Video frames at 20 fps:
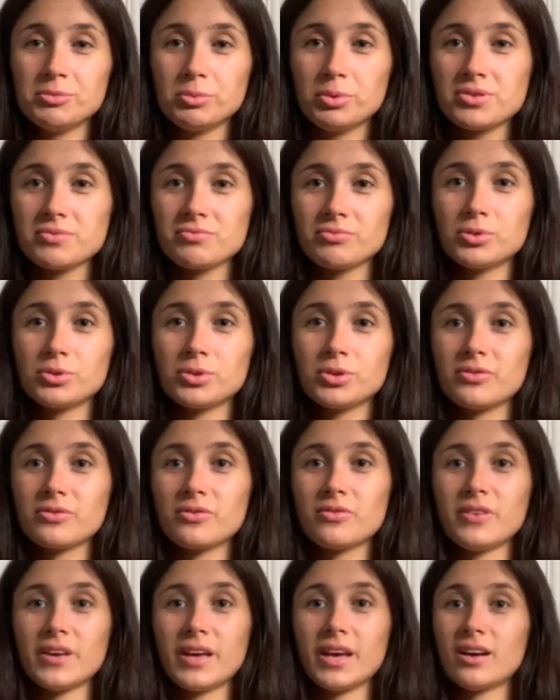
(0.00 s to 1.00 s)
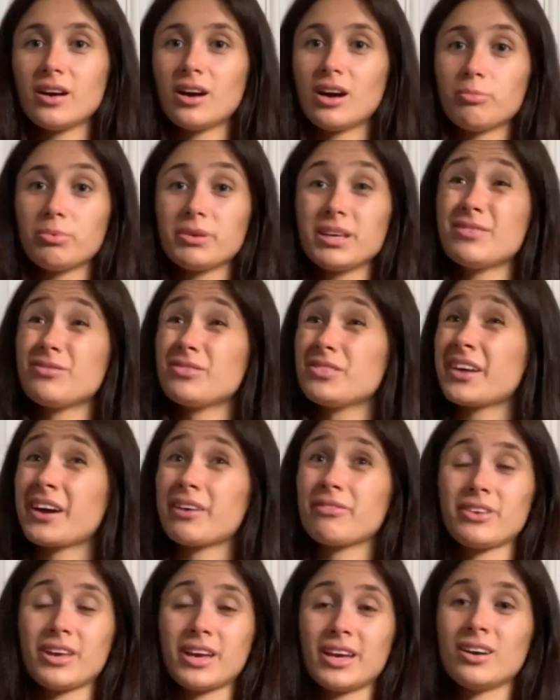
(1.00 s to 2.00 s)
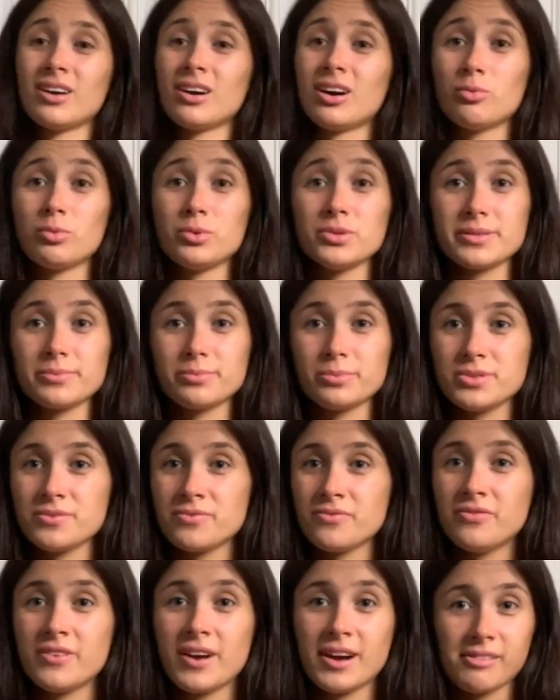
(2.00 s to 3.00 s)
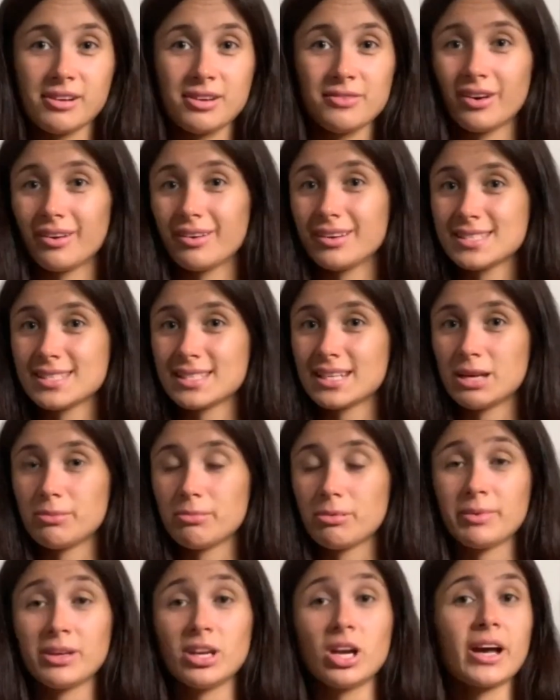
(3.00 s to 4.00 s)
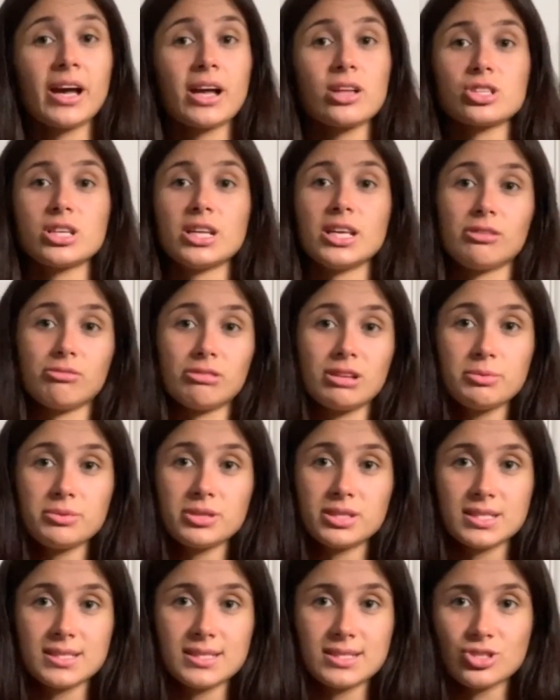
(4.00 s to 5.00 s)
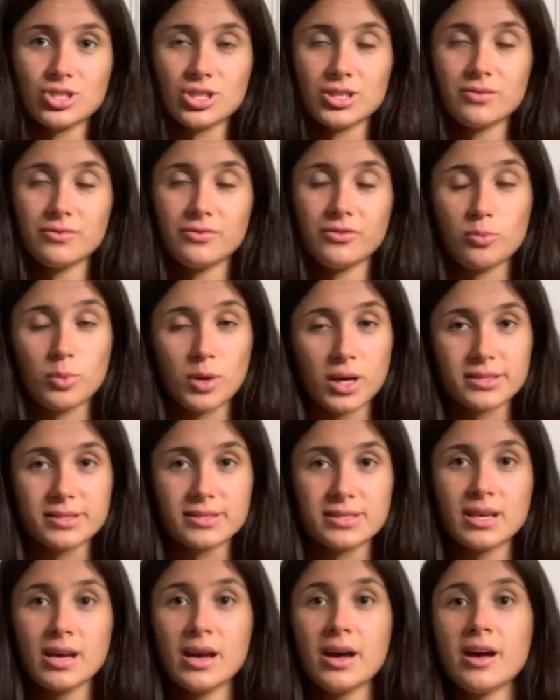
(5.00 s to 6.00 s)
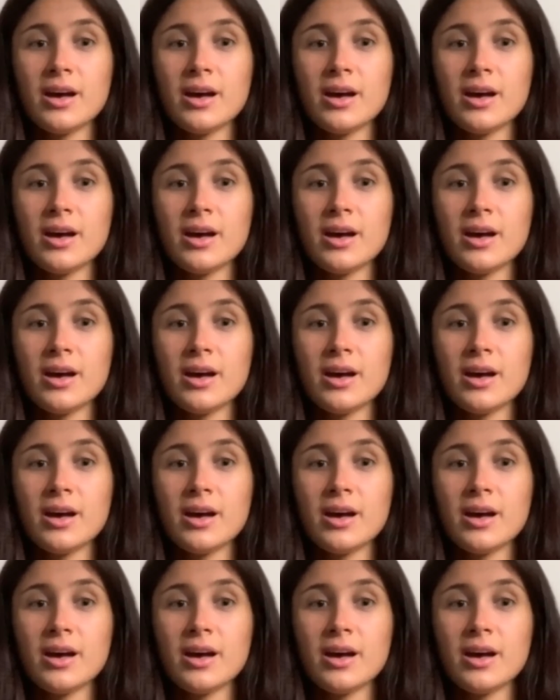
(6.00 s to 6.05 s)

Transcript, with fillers: wasn't ruled off for VAR, but even that VAR was, was very, very slim. I mean, I actually agree with the decision for once.